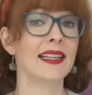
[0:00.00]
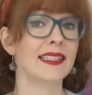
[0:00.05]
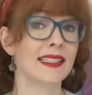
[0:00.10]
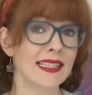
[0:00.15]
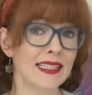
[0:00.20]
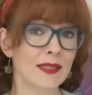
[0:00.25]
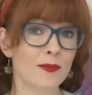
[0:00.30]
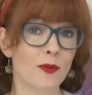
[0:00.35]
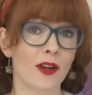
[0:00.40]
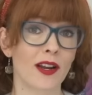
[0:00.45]
As
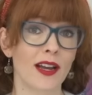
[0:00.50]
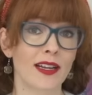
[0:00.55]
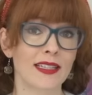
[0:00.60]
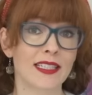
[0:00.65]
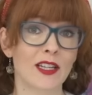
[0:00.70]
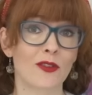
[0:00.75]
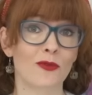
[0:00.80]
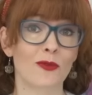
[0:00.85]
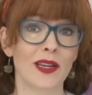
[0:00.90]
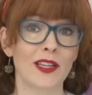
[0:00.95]
these
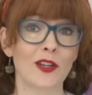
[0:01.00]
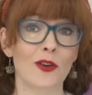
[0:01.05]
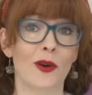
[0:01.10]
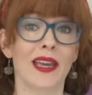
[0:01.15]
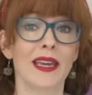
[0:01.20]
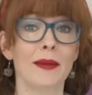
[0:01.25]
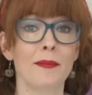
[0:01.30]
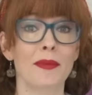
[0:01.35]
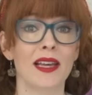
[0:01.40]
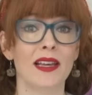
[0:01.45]
products can read your
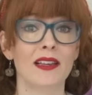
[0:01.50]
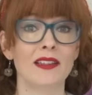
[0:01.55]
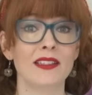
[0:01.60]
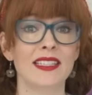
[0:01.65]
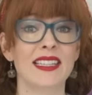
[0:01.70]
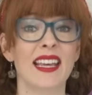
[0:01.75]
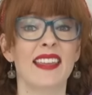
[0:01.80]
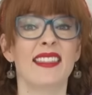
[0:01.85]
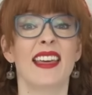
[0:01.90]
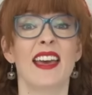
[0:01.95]

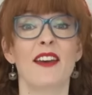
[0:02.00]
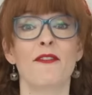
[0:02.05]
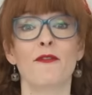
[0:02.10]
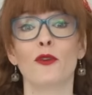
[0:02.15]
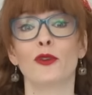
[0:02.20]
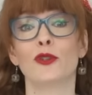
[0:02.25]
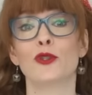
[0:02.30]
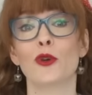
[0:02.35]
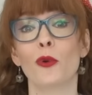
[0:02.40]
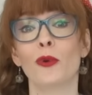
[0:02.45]
emails, they
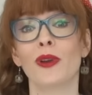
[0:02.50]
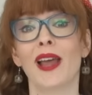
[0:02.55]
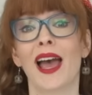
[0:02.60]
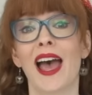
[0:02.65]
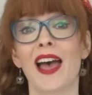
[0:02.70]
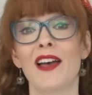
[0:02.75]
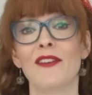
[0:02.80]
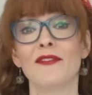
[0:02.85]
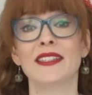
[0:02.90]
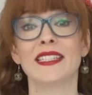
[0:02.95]
therefore don't
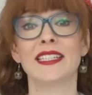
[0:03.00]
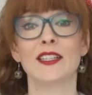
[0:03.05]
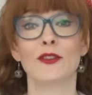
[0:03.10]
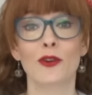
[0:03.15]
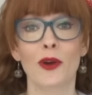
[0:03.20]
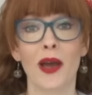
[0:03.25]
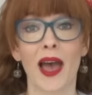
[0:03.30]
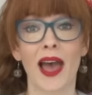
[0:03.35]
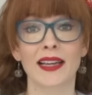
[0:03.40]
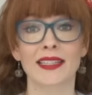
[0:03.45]
have
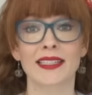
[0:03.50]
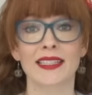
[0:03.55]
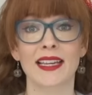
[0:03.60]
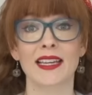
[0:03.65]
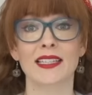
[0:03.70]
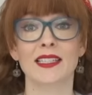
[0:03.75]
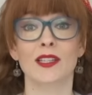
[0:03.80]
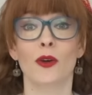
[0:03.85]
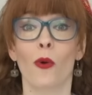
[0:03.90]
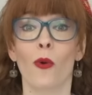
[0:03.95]
zero
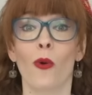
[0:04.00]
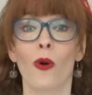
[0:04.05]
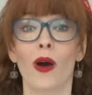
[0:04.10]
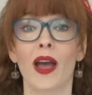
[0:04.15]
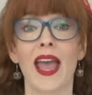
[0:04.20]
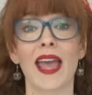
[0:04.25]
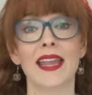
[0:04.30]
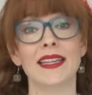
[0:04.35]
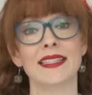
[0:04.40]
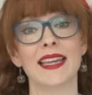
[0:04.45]
access
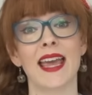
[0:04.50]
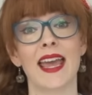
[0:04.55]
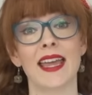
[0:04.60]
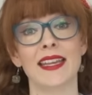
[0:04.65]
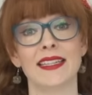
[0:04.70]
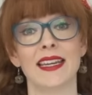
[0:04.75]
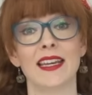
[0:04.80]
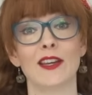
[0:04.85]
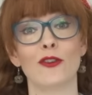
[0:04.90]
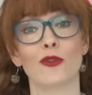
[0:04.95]
or
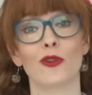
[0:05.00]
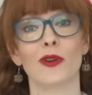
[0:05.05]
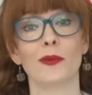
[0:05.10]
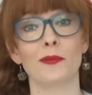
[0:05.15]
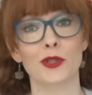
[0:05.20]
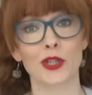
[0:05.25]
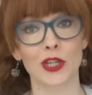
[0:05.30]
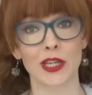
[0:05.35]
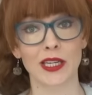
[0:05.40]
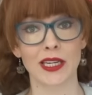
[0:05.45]
end-to-end -end
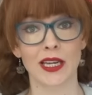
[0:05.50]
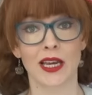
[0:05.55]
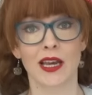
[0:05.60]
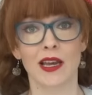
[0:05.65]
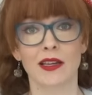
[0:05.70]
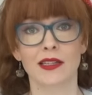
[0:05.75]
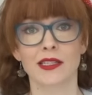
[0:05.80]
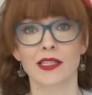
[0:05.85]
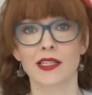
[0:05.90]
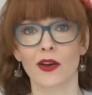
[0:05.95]
encryption.
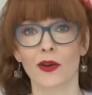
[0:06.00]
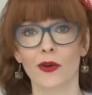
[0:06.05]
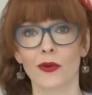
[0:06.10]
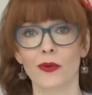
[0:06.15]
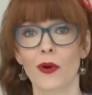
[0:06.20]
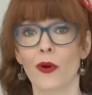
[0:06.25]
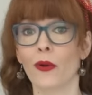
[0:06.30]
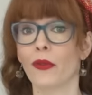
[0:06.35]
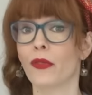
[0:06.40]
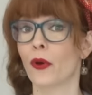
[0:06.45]
So
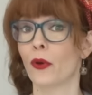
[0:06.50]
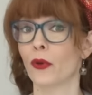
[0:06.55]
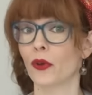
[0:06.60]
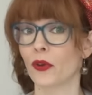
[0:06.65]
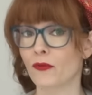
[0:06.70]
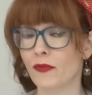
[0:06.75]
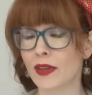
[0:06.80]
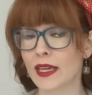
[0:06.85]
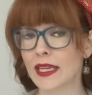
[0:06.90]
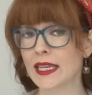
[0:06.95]
although
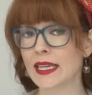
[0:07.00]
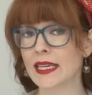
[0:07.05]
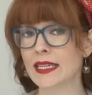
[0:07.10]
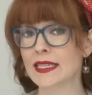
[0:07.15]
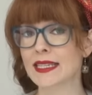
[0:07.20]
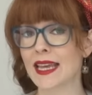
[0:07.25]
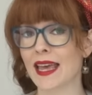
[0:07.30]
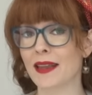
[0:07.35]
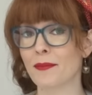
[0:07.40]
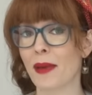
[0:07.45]

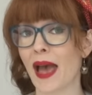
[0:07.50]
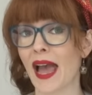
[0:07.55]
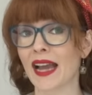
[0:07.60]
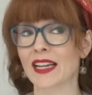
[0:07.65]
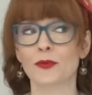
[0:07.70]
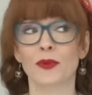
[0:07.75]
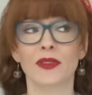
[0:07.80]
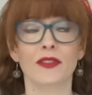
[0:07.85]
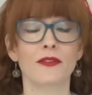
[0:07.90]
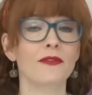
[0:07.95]
convenient and
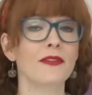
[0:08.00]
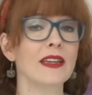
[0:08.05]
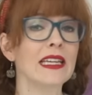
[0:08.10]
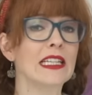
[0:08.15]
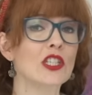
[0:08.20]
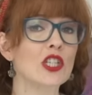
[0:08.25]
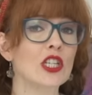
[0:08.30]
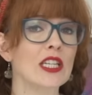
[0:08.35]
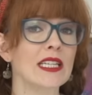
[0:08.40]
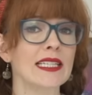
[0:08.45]
packed with
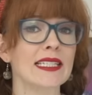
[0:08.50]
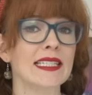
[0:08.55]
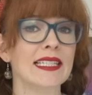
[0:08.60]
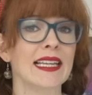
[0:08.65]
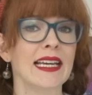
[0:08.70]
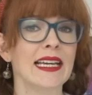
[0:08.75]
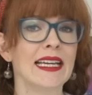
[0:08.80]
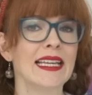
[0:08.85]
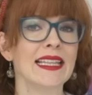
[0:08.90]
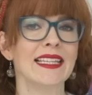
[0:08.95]
features,
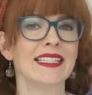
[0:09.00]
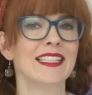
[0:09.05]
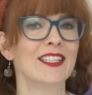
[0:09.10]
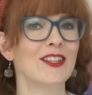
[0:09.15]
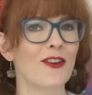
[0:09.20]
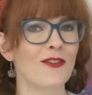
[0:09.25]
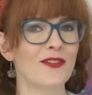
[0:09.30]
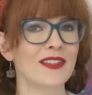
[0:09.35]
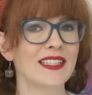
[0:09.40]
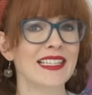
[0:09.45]
these
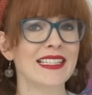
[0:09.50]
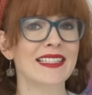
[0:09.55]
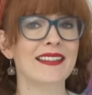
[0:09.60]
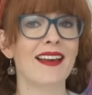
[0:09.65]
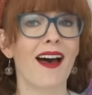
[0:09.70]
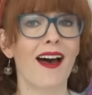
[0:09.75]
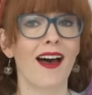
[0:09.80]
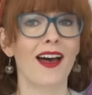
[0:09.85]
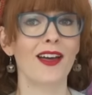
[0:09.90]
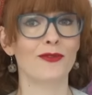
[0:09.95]
services
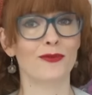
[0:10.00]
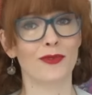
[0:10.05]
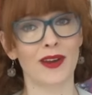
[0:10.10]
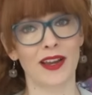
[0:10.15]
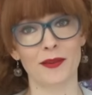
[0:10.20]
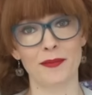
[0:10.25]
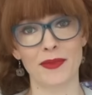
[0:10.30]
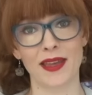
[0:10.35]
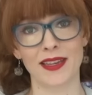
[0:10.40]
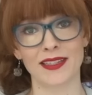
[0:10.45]
aren't
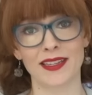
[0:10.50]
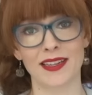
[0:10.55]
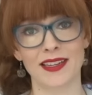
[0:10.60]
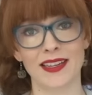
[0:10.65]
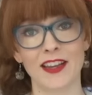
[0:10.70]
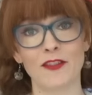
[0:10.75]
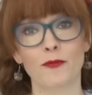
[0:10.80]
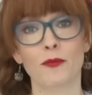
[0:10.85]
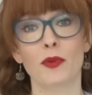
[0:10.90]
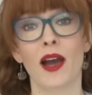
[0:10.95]

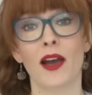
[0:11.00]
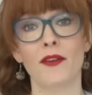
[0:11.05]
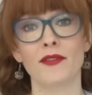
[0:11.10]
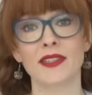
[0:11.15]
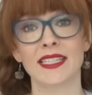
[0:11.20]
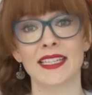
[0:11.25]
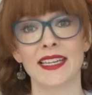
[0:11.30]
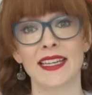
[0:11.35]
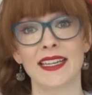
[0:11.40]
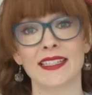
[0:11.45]
recommended if
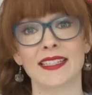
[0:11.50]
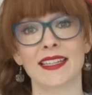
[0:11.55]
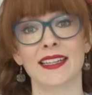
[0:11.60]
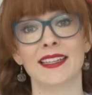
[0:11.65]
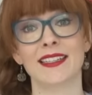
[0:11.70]
privacy is a